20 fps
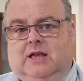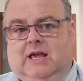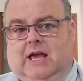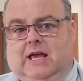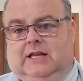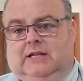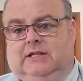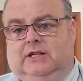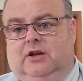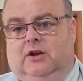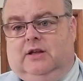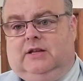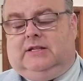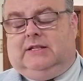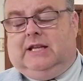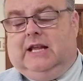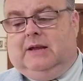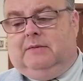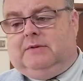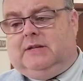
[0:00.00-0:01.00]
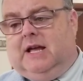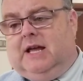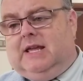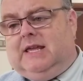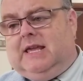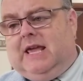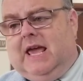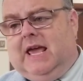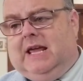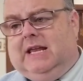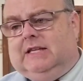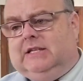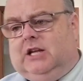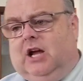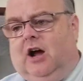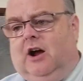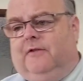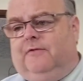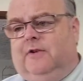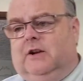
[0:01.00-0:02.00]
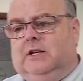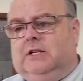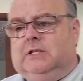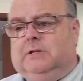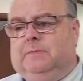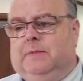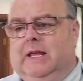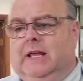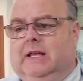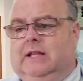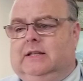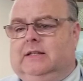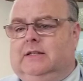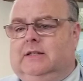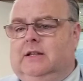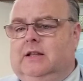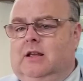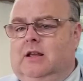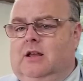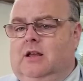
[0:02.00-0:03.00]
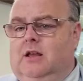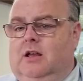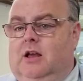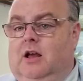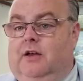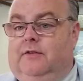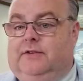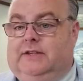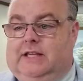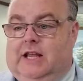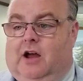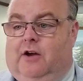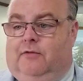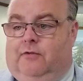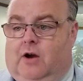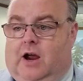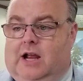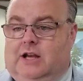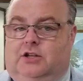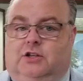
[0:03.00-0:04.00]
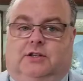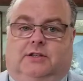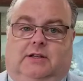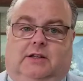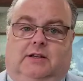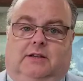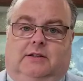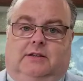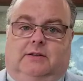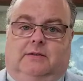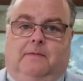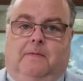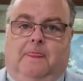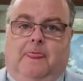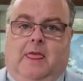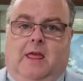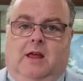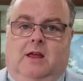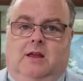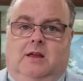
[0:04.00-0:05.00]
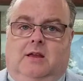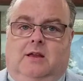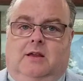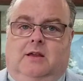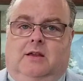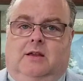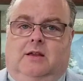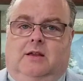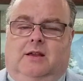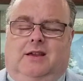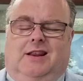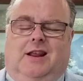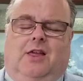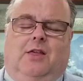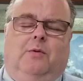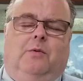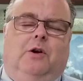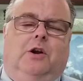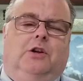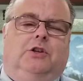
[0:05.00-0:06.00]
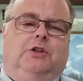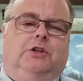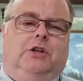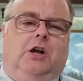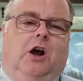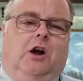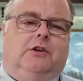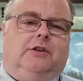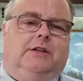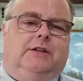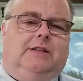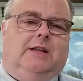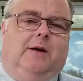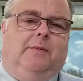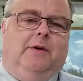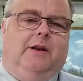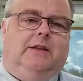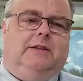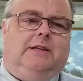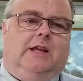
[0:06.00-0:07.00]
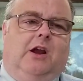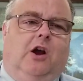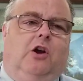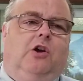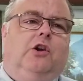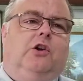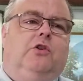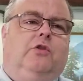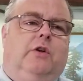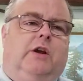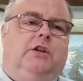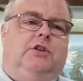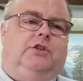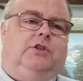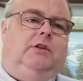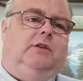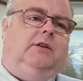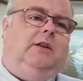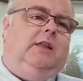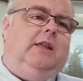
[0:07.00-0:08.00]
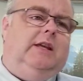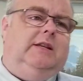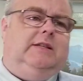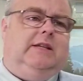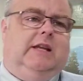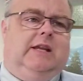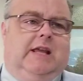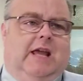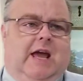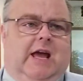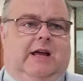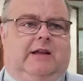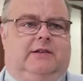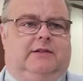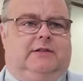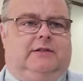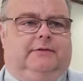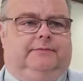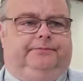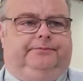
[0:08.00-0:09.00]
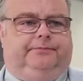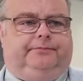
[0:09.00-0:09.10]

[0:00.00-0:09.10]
And so it seems like Cain's offering speaks of self righteousness. In other words, you talk to someone and say, Are you a Christian? And they say, Yes.